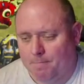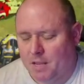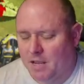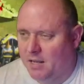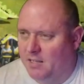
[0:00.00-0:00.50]

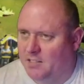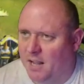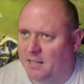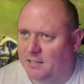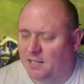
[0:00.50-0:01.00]
And I
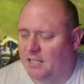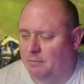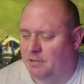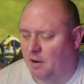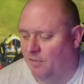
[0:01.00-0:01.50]
started to think to
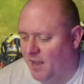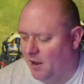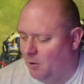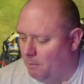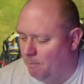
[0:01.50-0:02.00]
myself,
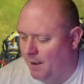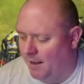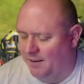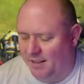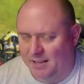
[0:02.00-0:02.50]
how bad
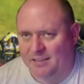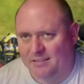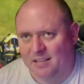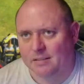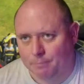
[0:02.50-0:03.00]
is
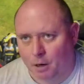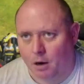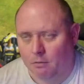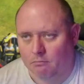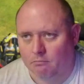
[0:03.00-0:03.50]
this bot?